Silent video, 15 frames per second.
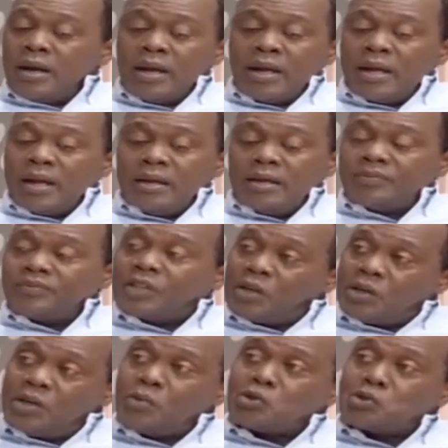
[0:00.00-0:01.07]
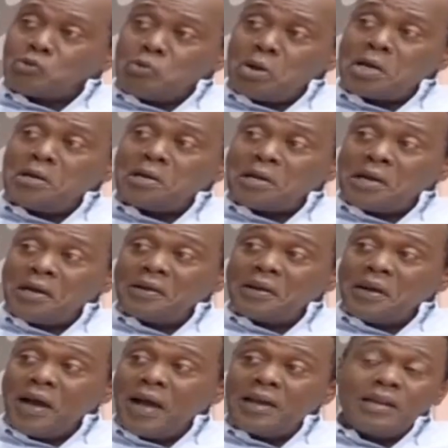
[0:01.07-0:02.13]
He was a regular kind of
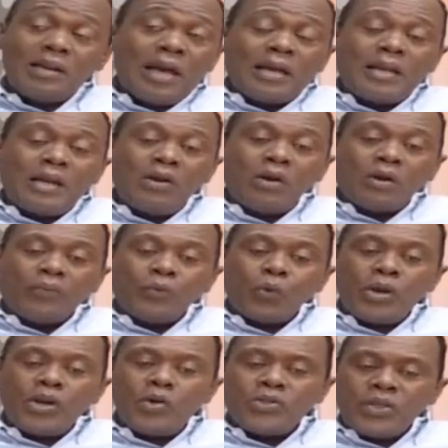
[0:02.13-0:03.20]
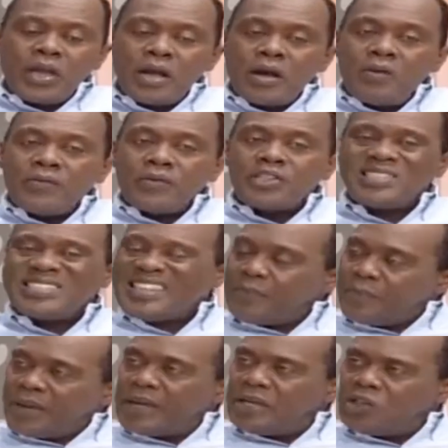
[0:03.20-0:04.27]
guy. And look, when you think of
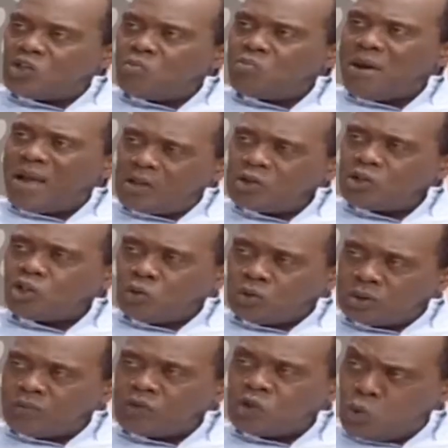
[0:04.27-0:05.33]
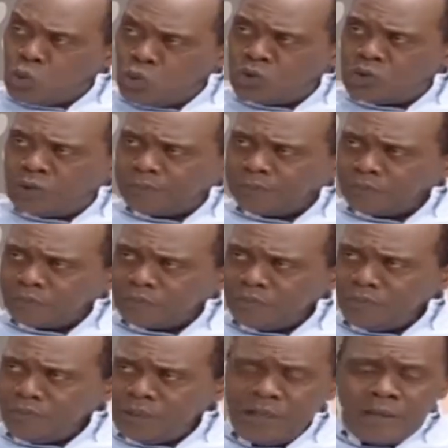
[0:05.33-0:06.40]
stepping into Michael Joseph's shoes,
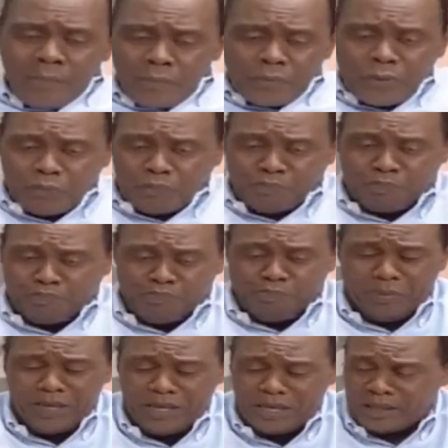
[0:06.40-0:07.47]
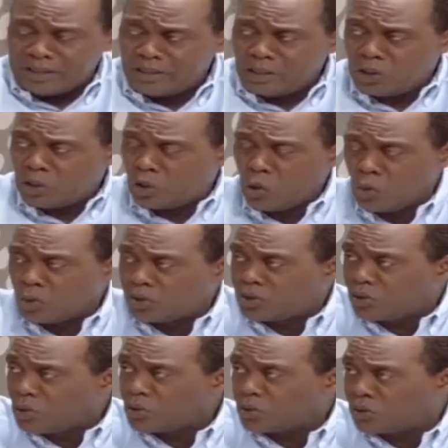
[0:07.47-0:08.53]
the big, huge
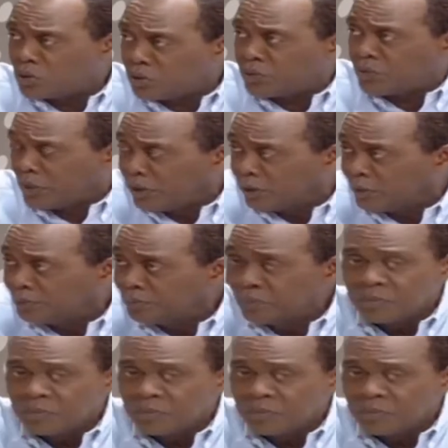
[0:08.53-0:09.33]
shoes to fill,